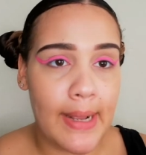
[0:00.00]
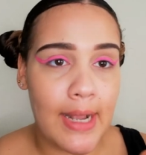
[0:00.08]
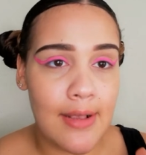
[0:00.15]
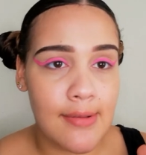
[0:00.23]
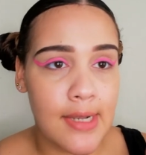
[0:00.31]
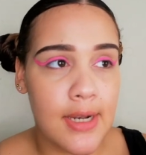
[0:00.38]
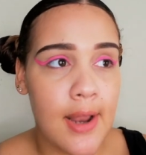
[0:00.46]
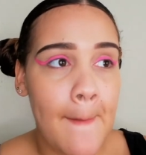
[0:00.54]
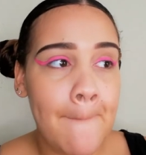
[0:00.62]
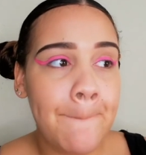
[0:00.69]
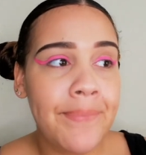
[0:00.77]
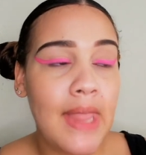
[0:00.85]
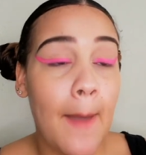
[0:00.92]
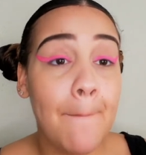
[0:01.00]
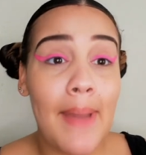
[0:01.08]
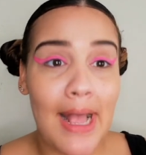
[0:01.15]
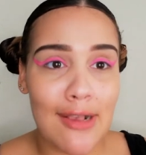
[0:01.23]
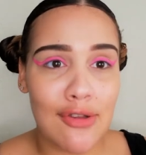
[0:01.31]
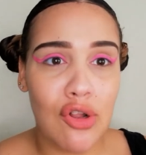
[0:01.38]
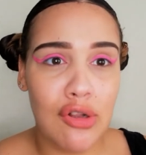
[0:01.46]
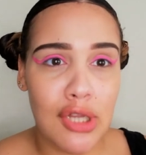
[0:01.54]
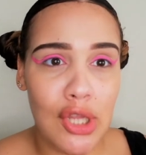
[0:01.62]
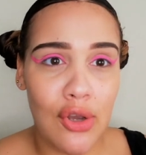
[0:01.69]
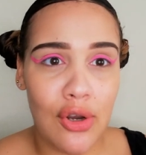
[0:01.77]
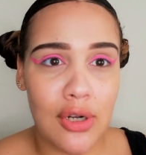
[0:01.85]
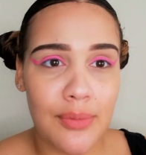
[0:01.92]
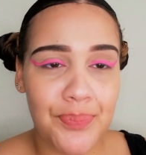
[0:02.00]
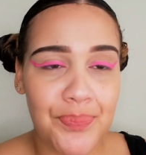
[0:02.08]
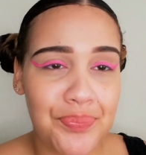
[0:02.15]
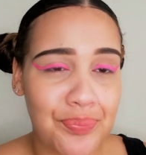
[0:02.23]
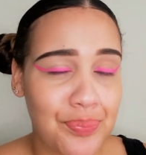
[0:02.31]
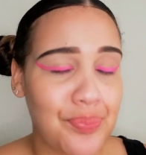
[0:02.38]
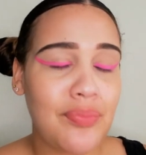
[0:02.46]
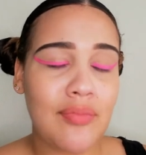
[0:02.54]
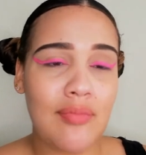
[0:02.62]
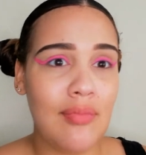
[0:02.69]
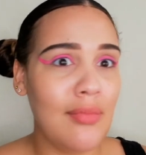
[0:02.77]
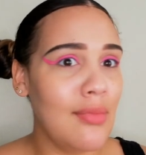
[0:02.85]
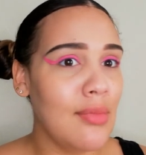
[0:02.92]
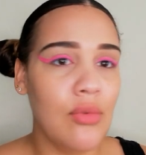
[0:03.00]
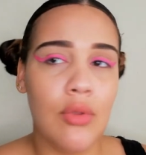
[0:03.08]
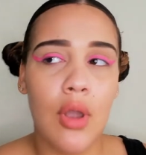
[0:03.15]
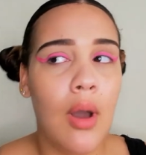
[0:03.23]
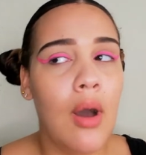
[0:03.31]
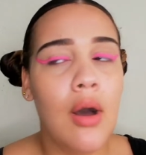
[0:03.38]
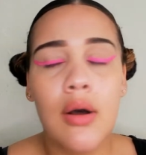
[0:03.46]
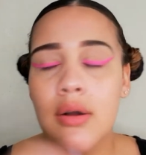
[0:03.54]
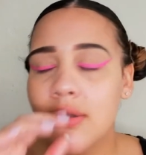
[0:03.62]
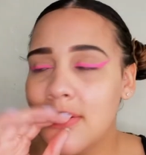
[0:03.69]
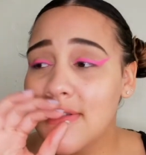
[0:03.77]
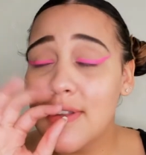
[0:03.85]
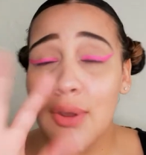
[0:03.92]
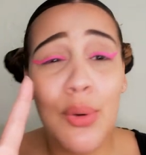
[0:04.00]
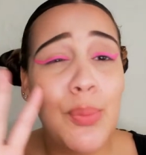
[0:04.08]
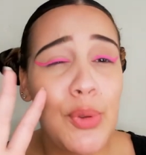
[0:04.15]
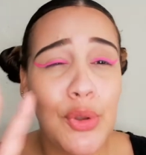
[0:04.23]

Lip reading: Like I said, that pastel neon, oh, so